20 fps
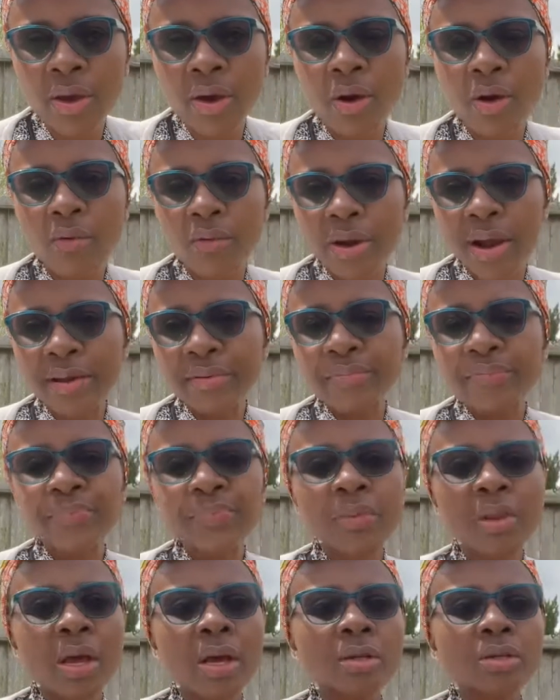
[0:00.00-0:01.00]
All right.
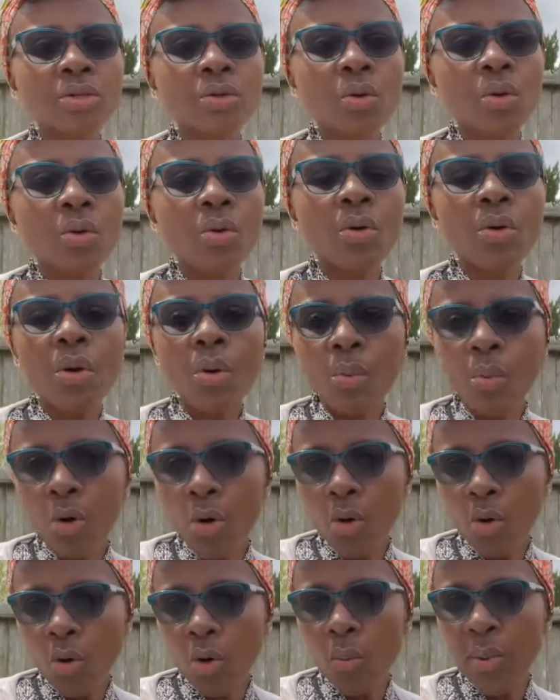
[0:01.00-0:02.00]
So
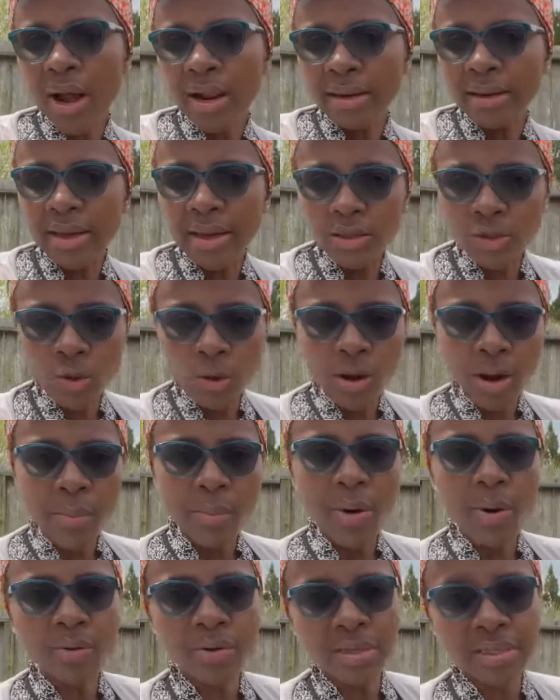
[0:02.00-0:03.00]
more go back now talk
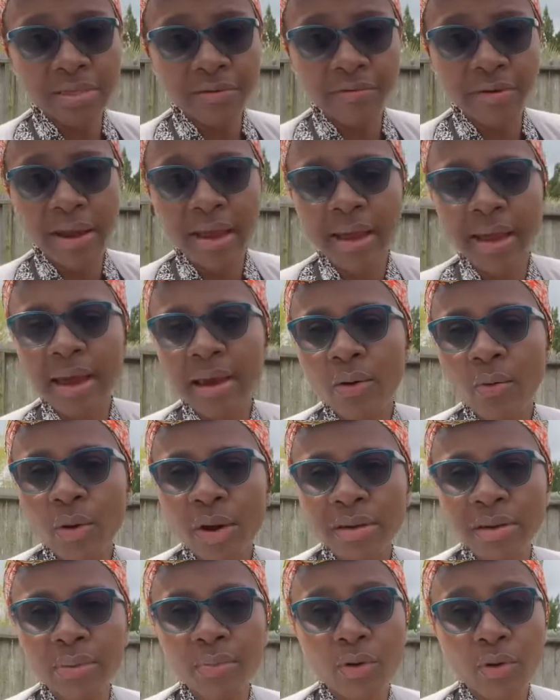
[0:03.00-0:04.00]
about the different kind
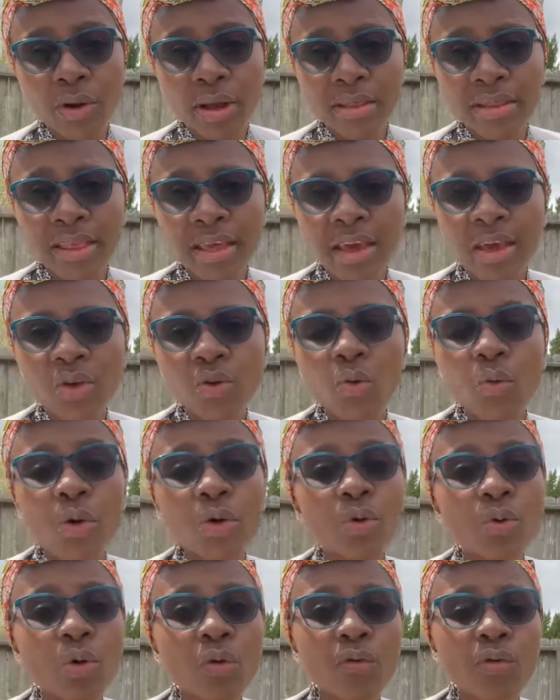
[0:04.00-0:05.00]
one there, because I tell you when
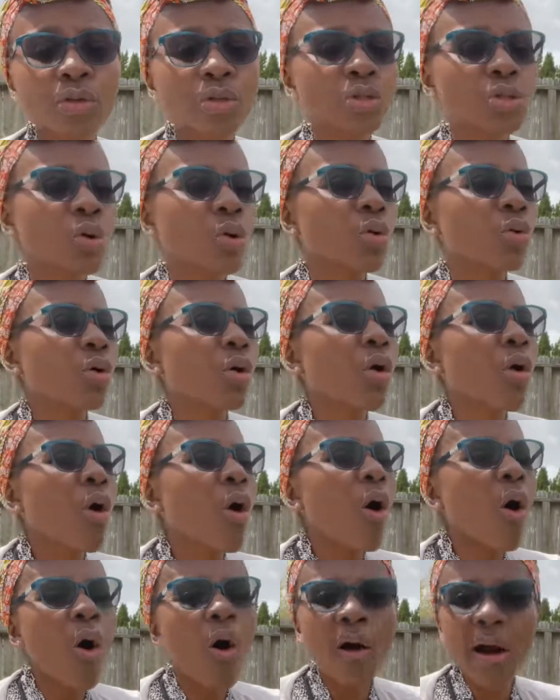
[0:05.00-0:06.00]
you go for store,
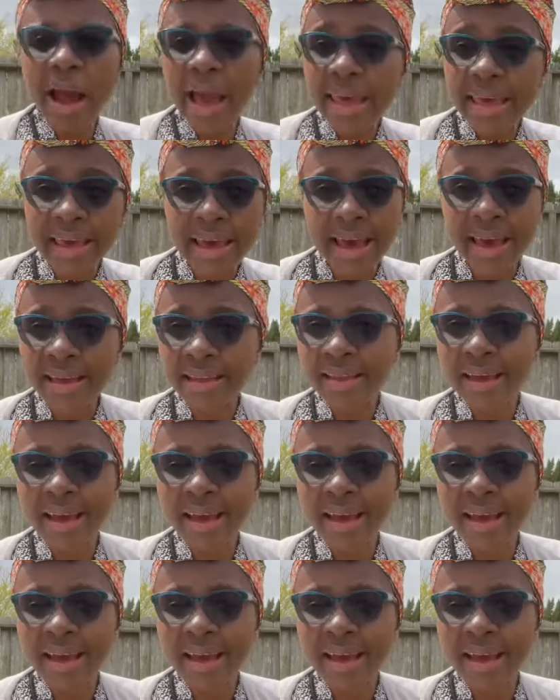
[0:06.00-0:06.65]
all kind